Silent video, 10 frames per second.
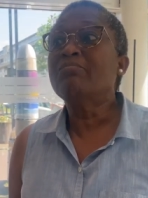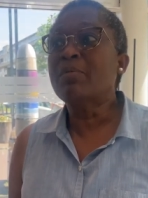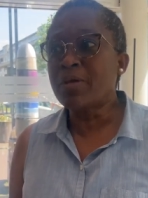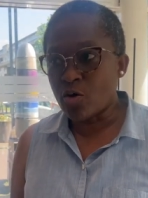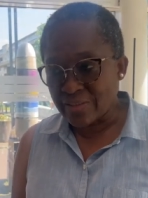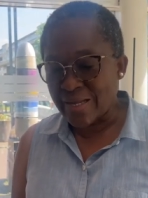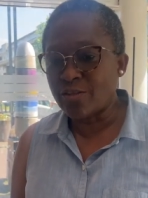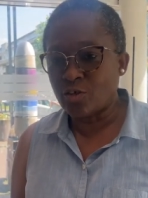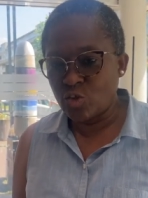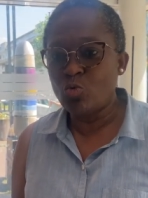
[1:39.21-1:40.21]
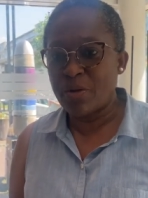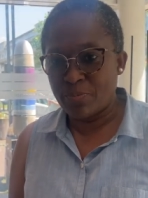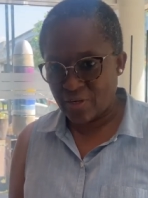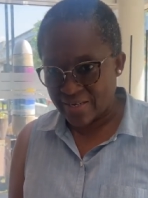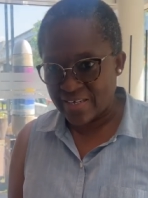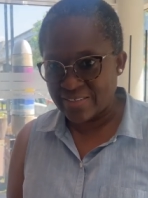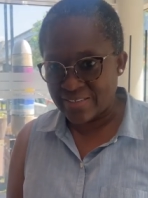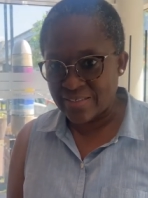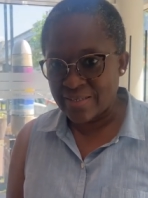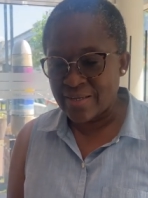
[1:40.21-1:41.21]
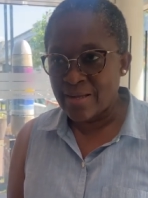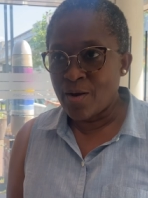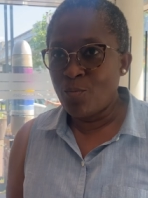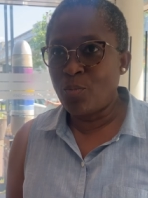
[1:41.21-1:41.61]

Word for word: Because I thought you were pregnant. Ah, okay.